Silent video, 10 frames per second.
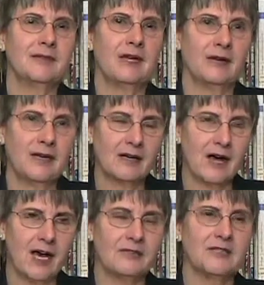area
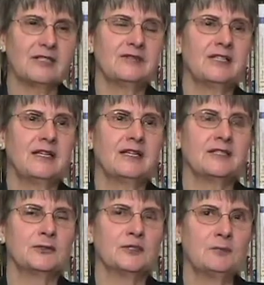conference of
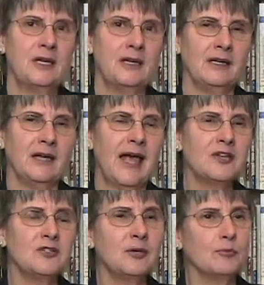deaconesses was meeting,
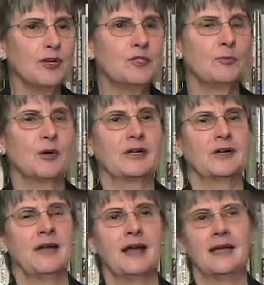actually in Bridgeport,
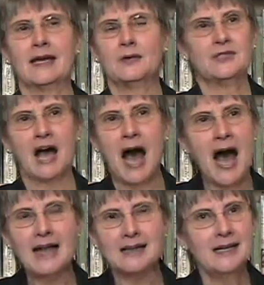Connecticut. It was a
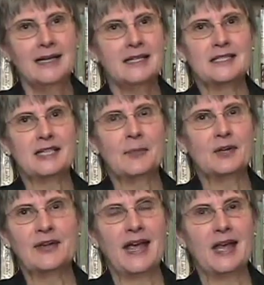hot
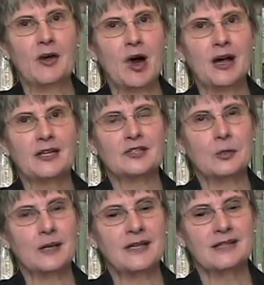summer day in August,
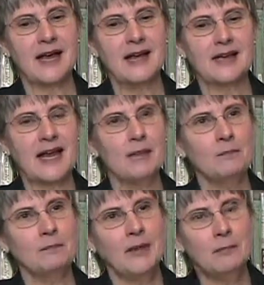so we decided to kind
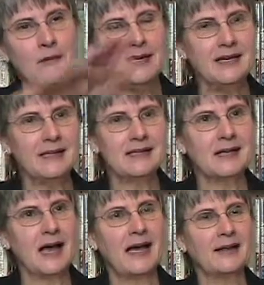of meet
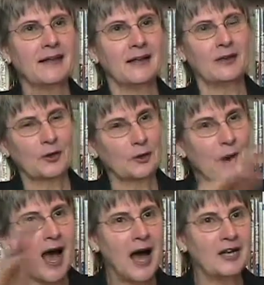inside the
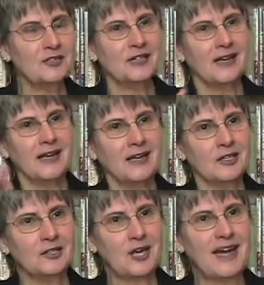garage in a
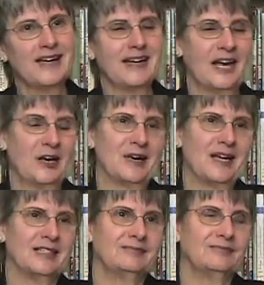shaded
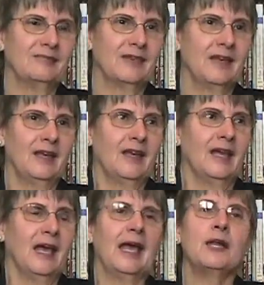area.
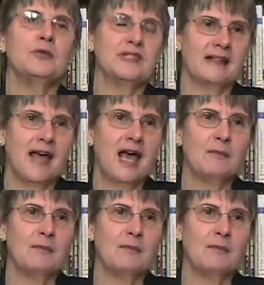And it was at that